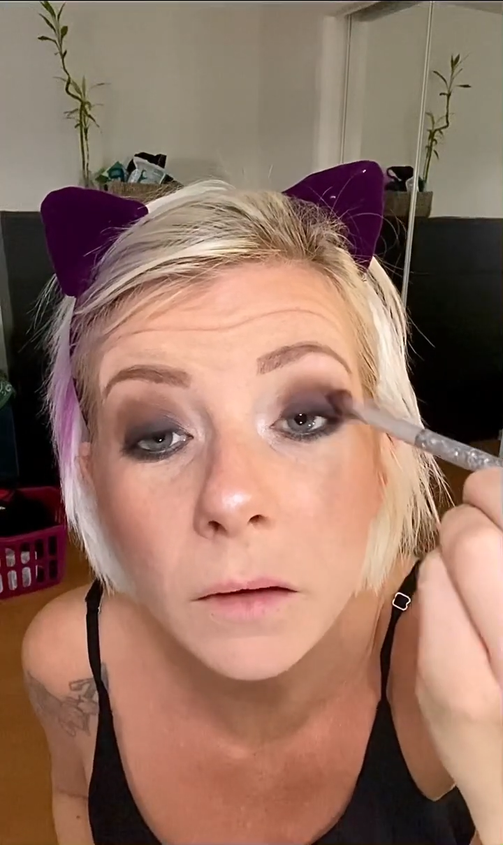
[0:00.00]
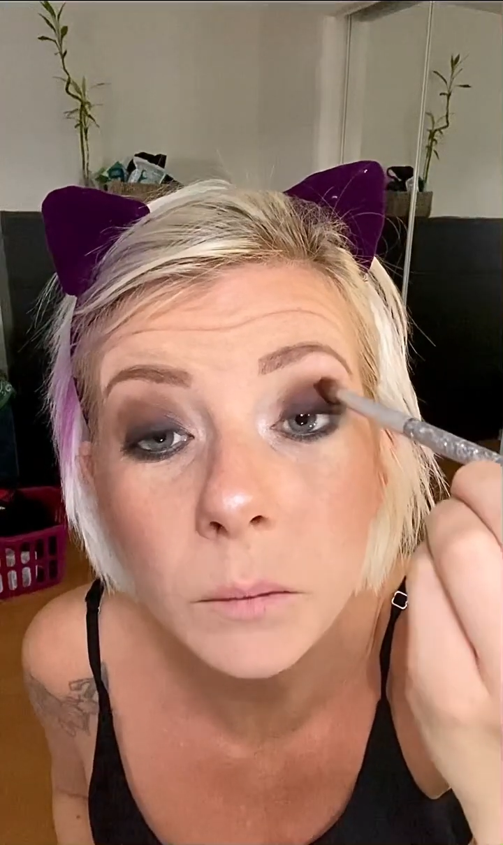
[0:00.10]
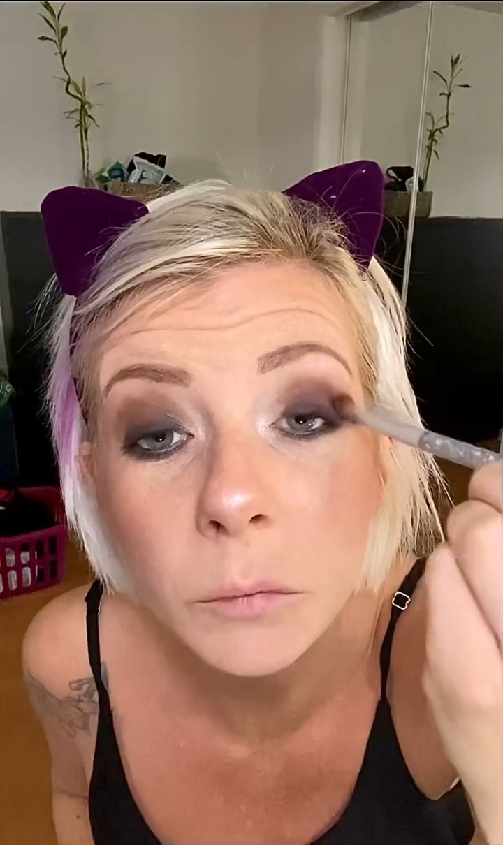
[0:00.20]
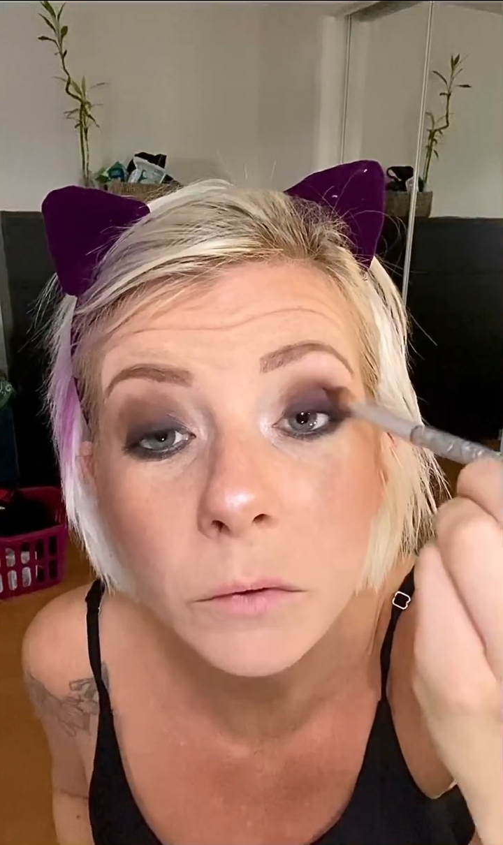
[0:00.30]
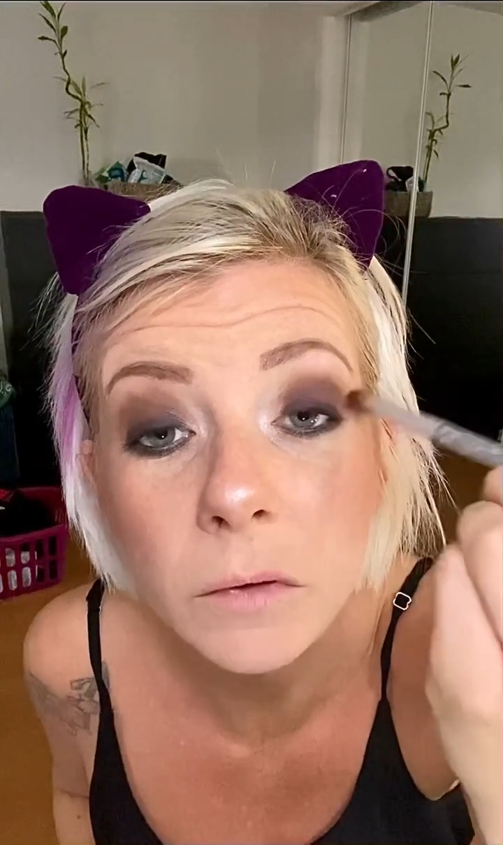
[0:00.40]

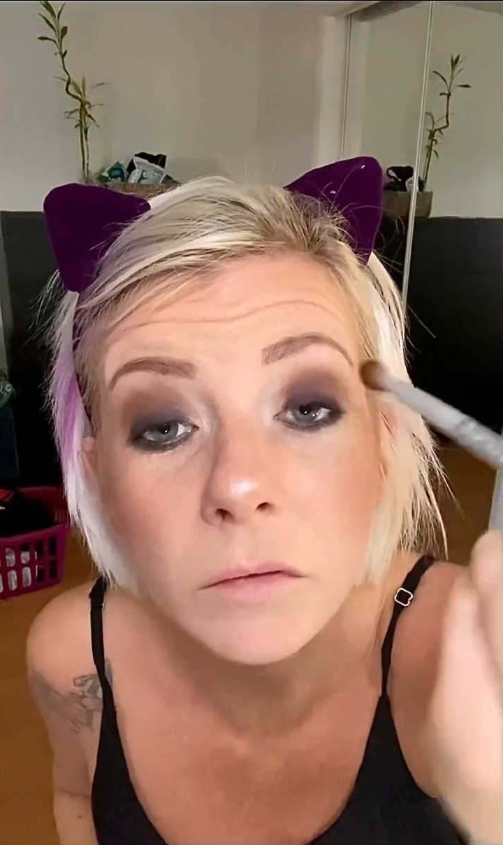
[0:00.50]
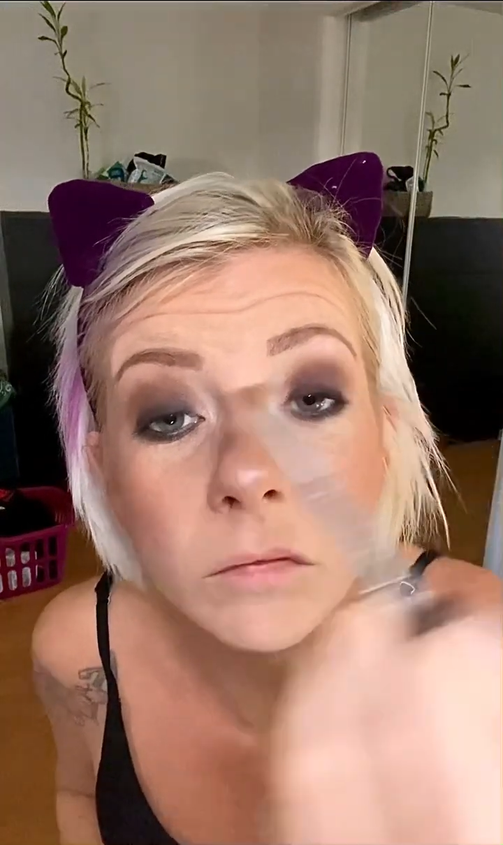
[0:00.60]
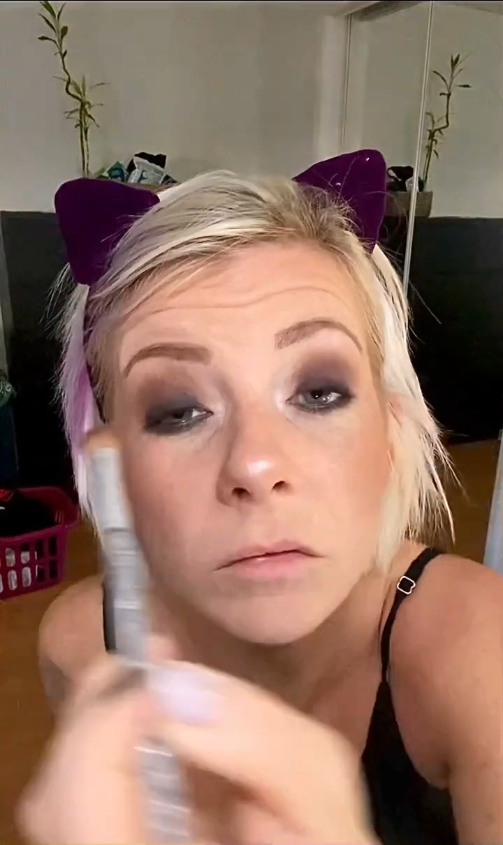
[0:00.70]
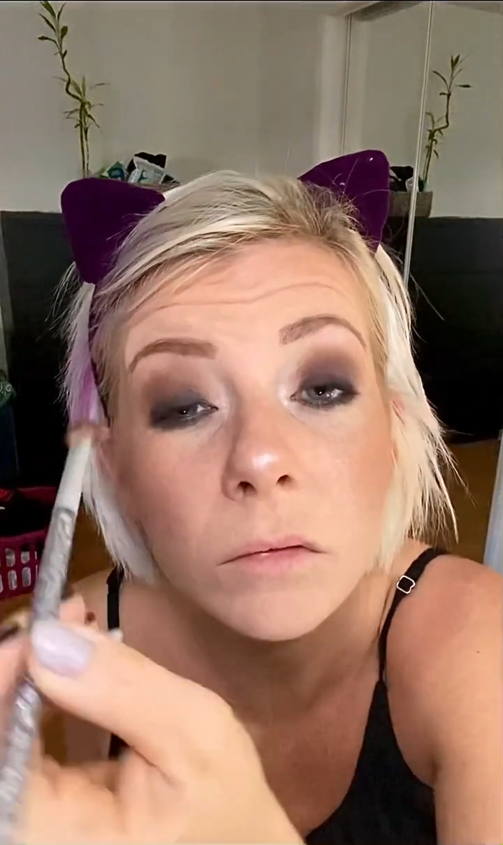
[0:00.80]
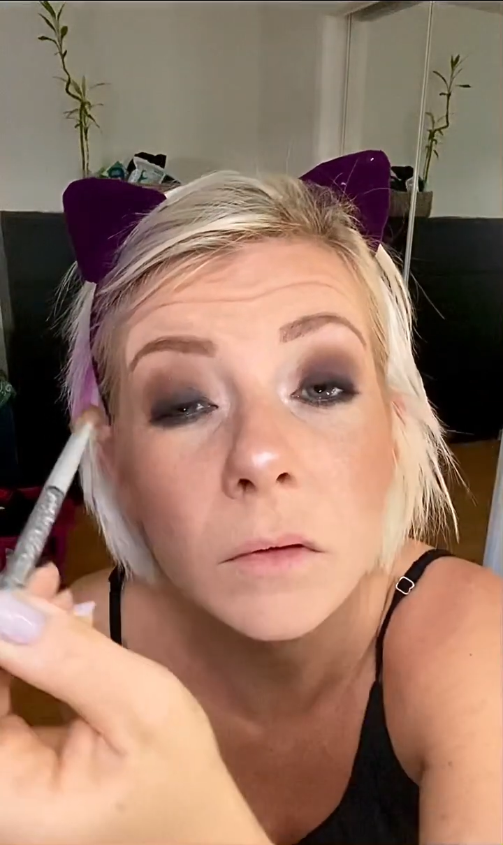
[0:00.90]

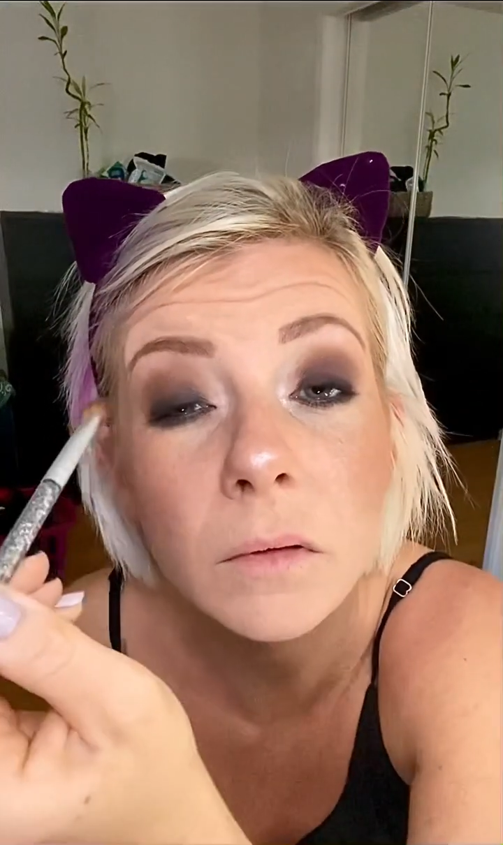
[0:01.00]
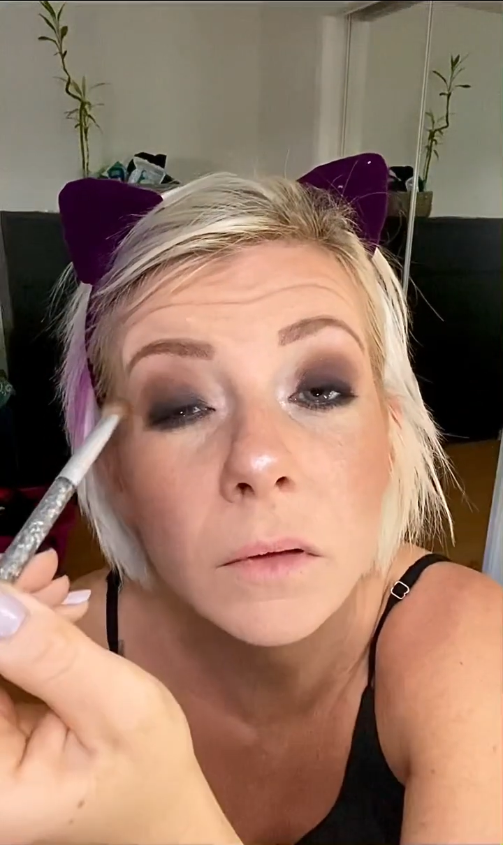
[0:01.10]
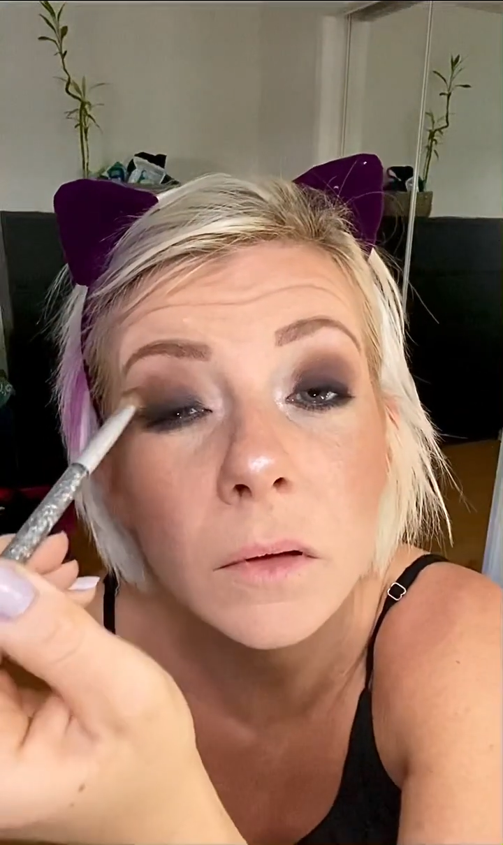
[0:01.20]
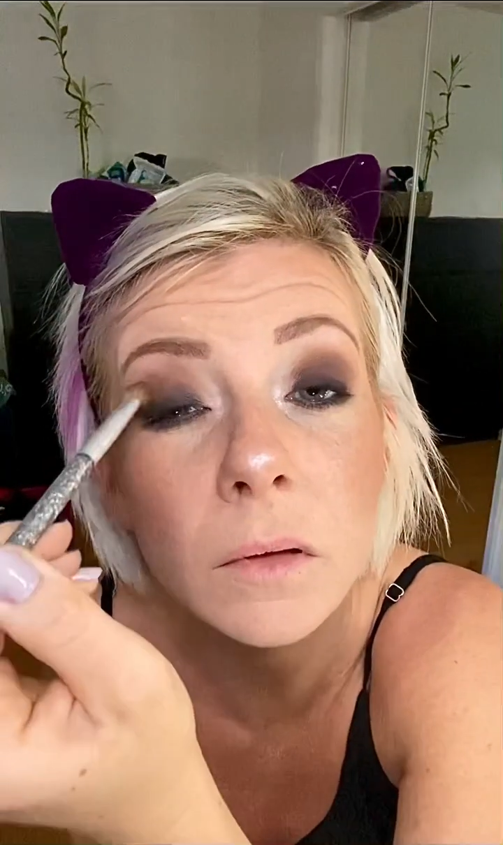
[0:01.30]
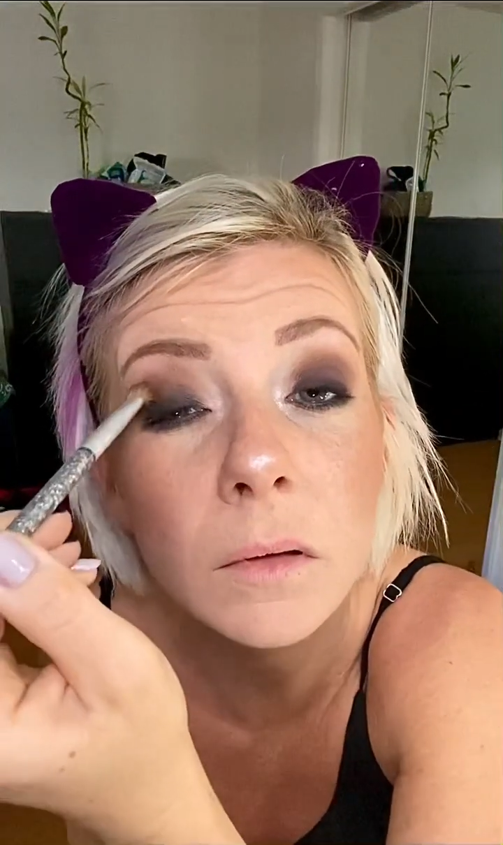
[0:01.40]
upwards, and
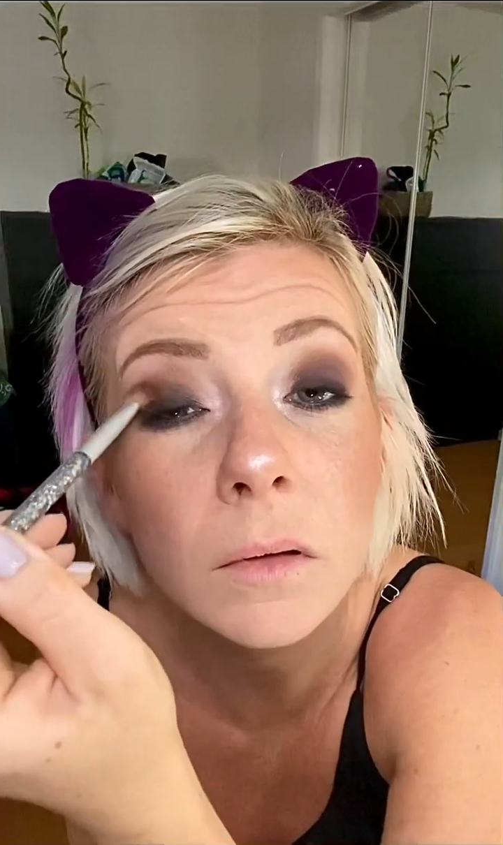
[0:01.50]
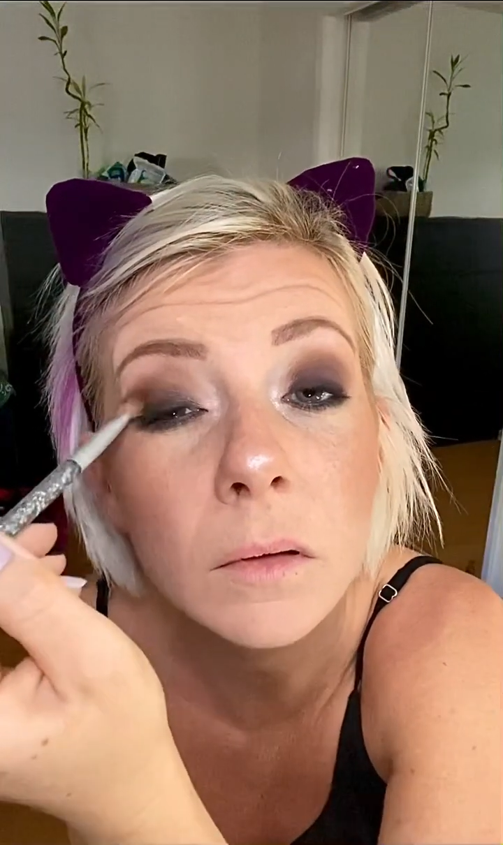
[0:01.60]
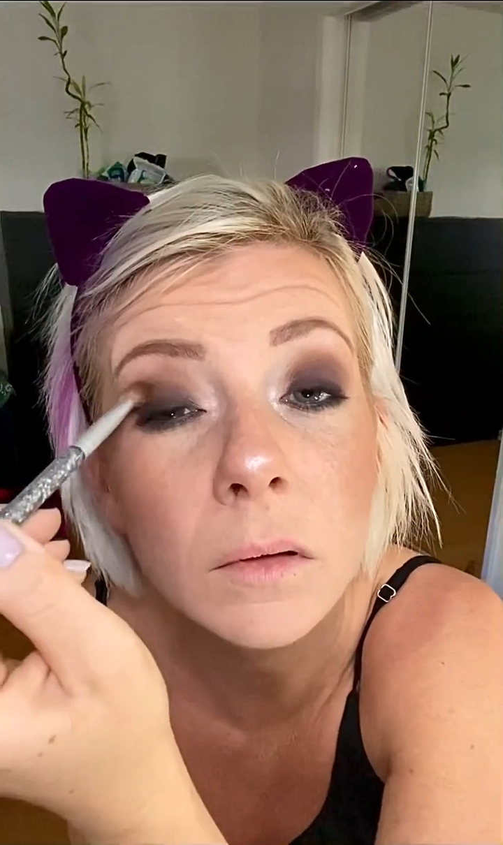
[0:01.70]
then